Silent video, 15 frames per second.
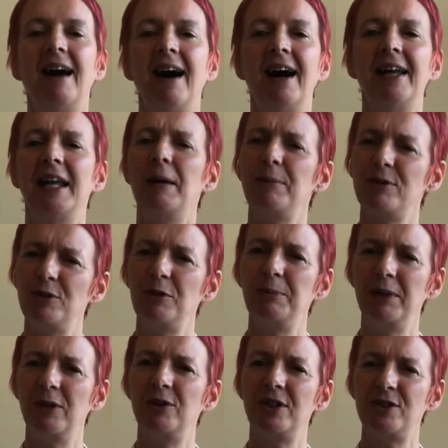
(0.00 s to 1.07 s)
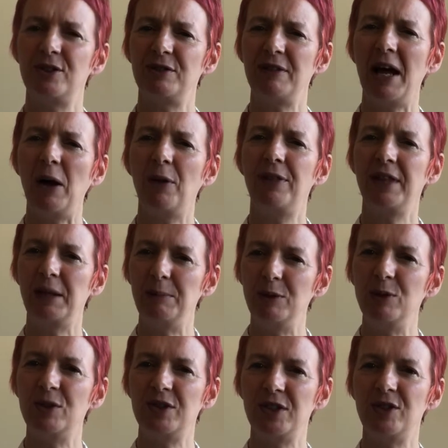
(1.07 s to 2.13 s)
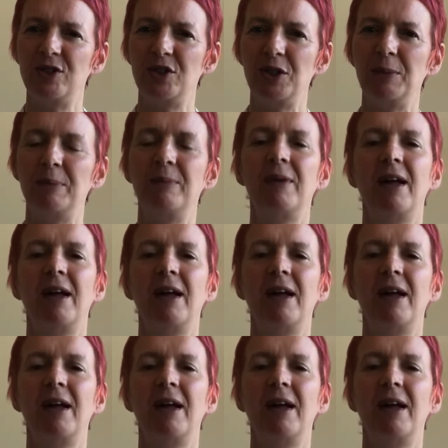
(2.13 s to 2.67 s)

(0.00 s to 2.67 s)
and help us all build a sort of healthy immune system